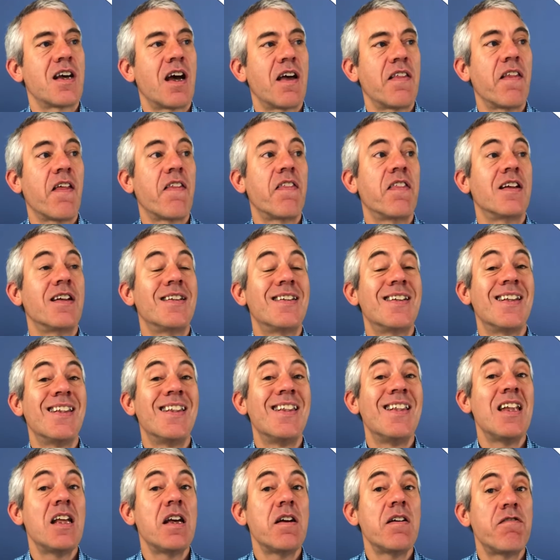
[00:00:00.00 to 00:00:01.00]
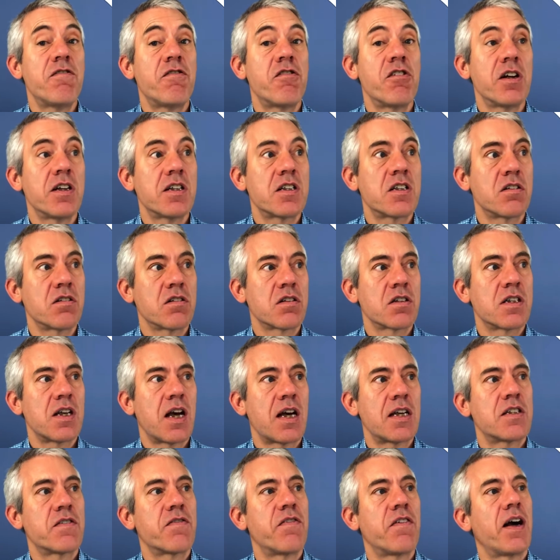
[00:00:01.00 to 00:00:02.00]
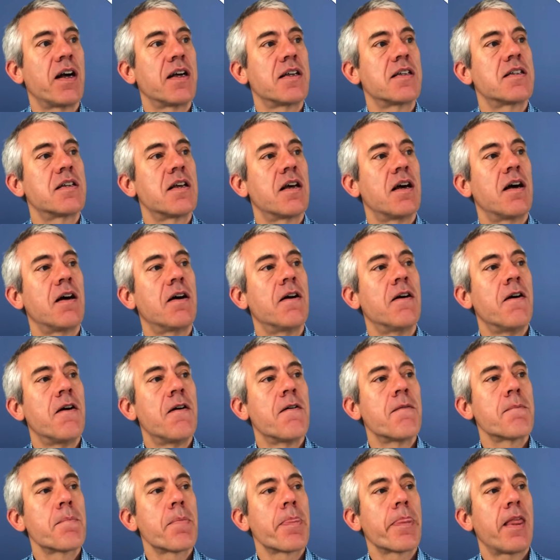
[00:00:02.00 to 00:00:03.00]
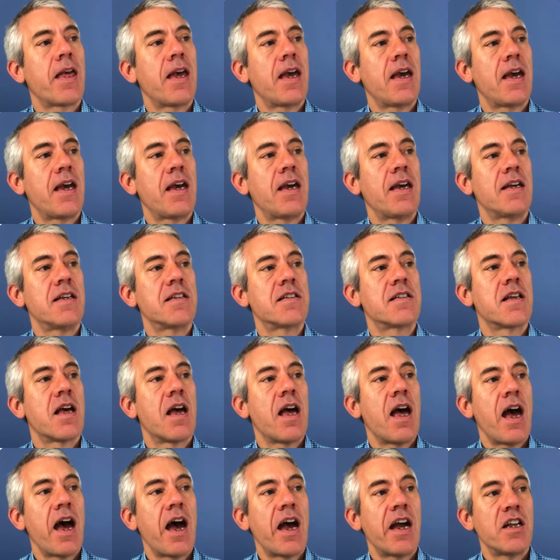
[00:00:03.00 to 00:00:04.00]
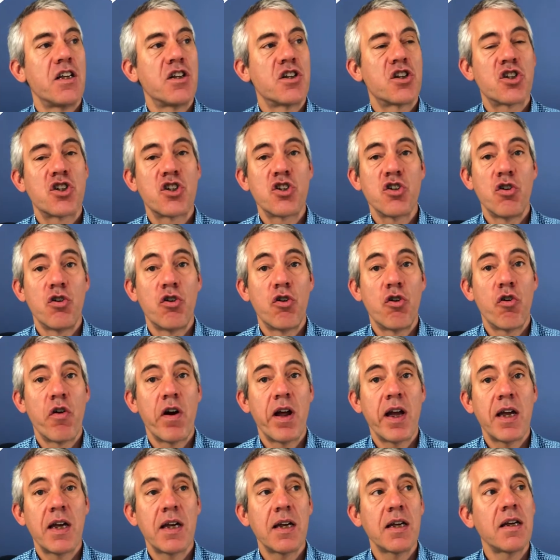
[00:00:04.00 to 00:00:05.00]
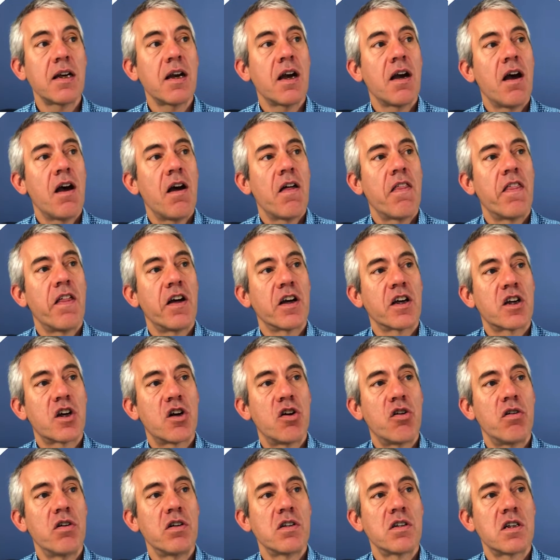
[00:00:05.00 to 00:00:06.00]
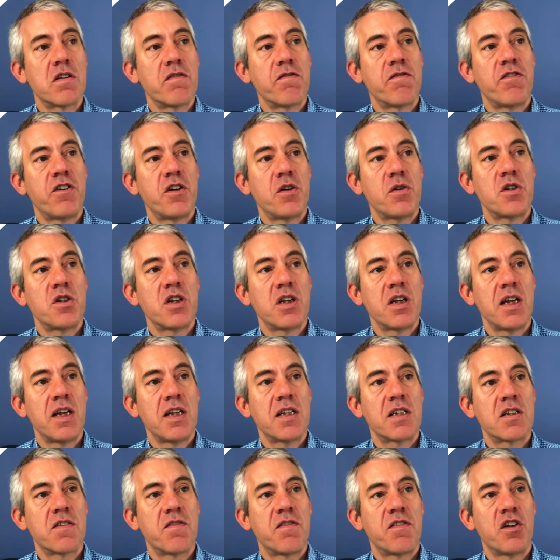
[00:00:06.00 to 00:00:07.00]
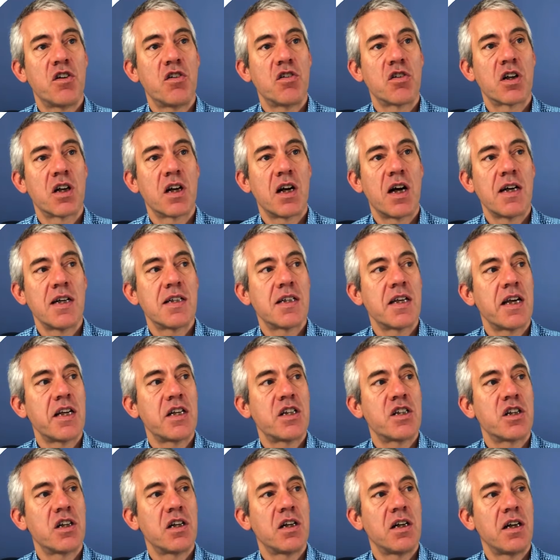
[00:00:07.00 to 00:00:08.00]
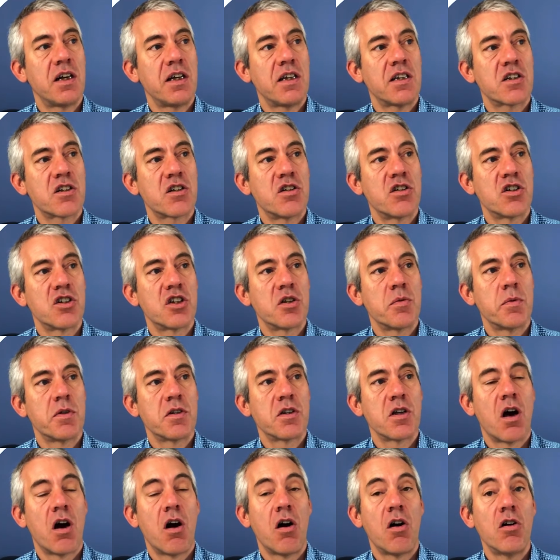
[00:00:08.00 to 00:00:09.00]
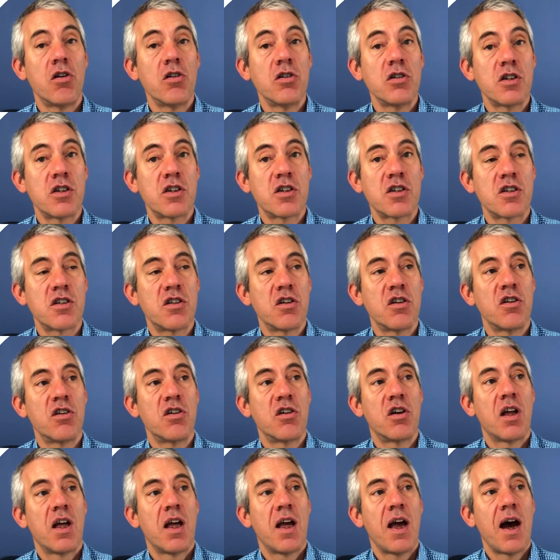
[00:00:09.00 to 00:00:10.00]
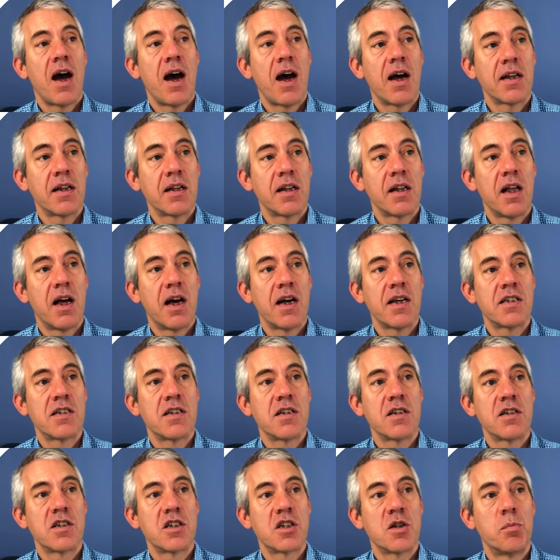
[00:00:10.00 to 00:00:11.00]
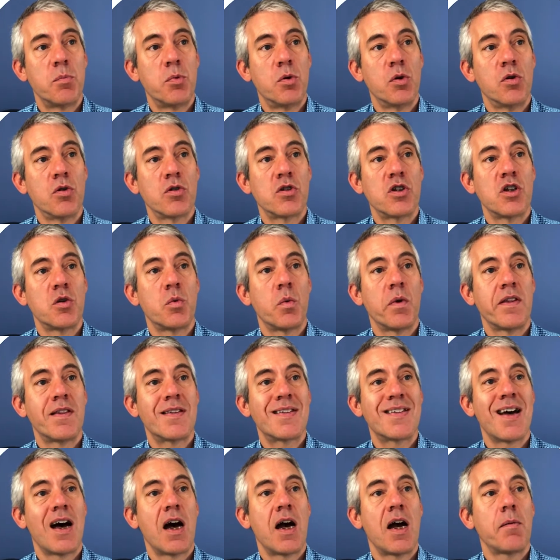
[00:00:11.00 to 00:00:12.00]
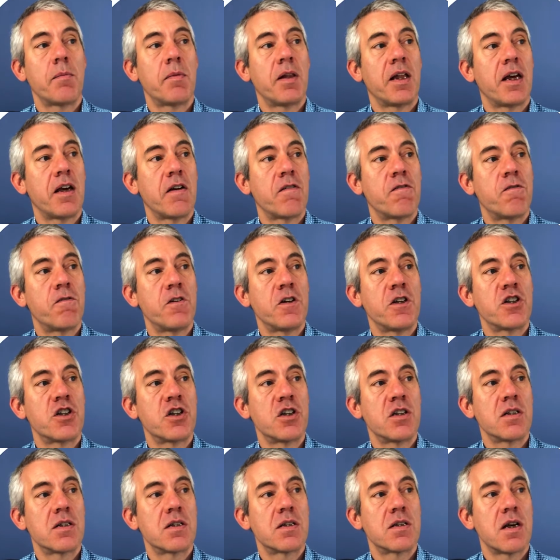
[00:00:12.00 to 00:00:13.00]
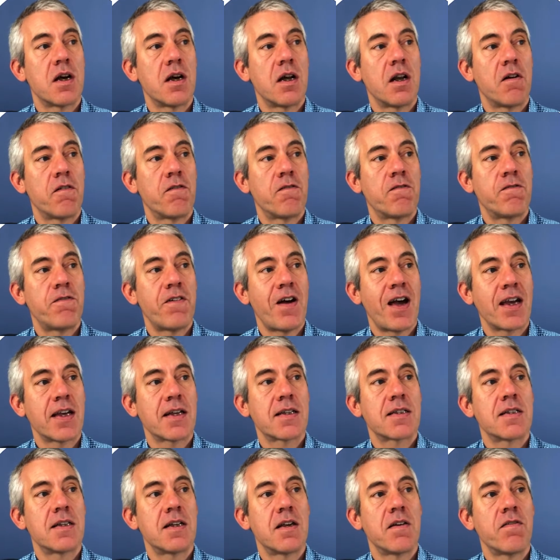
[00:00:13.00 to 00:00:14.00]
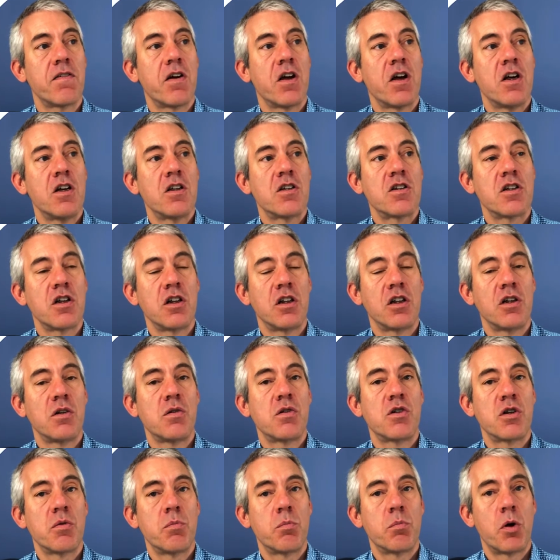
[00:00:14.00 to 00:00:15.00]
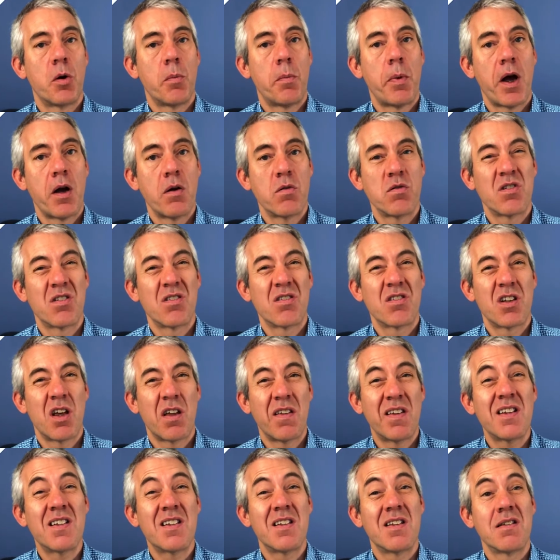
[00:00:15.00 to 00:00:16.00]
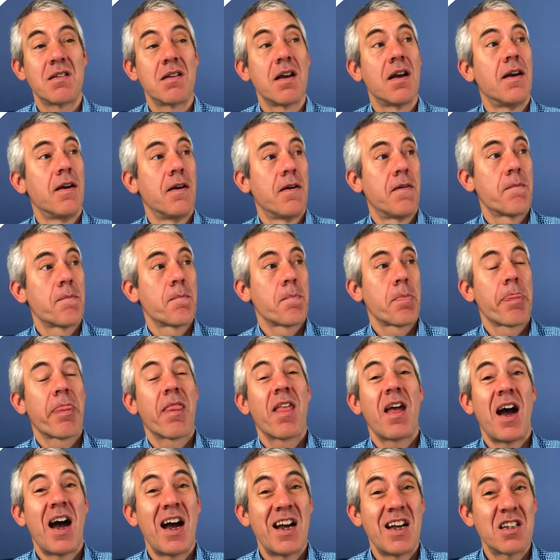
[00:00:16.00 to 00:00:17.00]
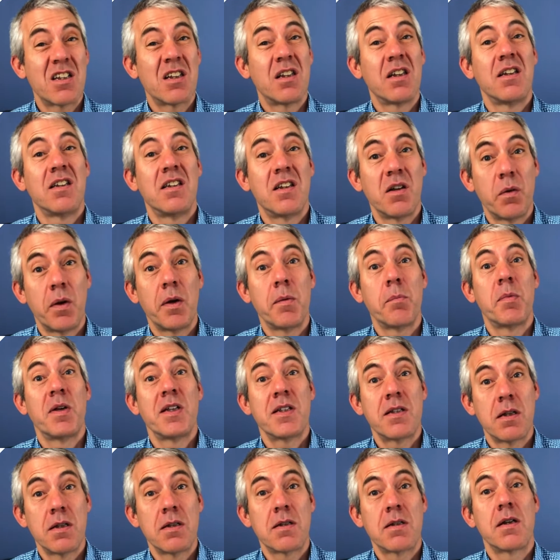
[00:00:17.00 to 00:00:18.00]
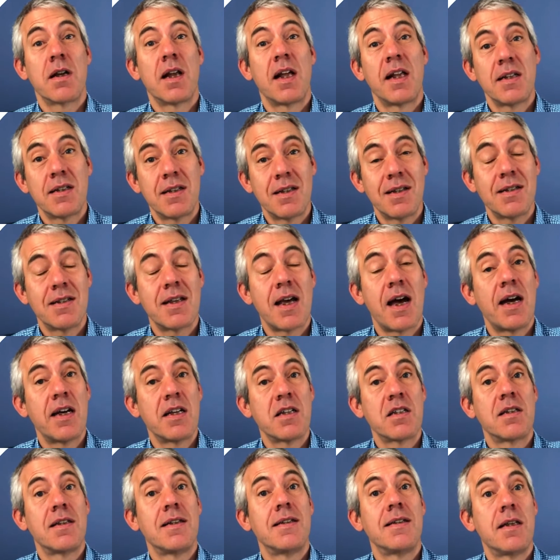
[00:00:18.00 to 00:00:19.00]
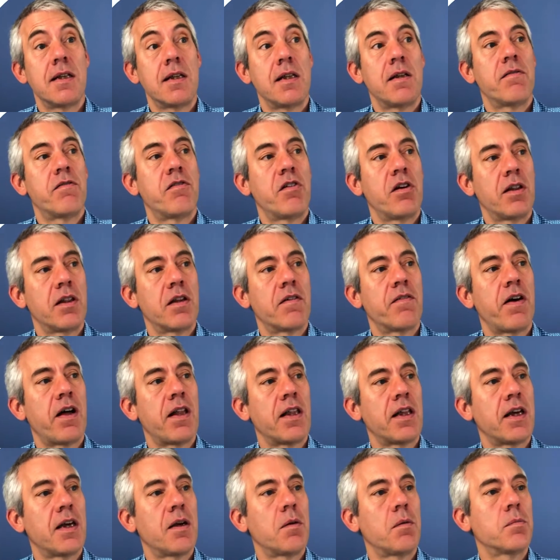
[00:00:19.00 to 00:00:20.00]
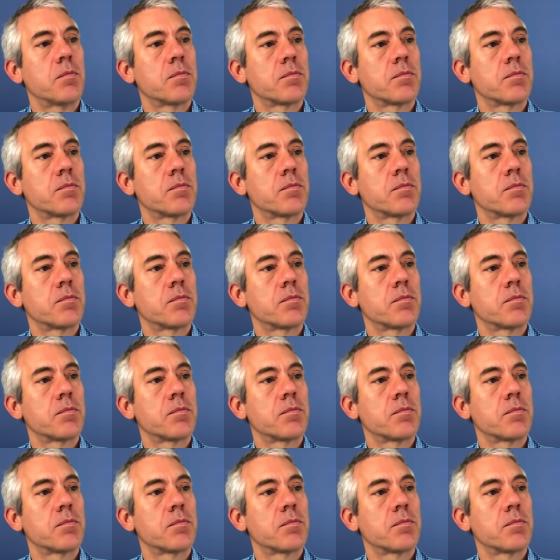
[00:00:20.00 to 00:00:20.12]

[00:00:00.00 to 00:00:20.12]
And then the delivery success factor is ensuring that current and future needs of the organisation and its customers are understood, analysed and supported with timely, efficient and effective solution proposals. So this is actually doing business analysis, actually delivering the value.